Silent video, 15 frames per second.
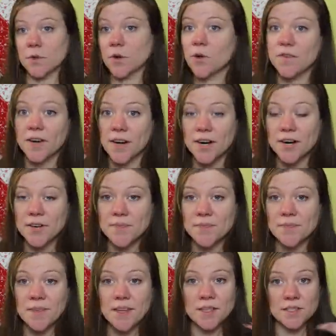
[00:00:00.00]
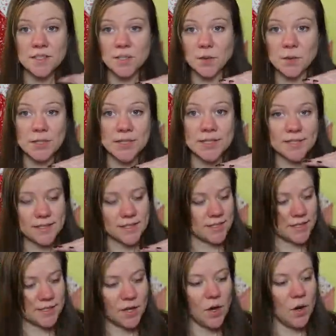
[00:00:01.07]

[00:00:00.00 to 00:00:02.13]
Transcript: her over. So it's the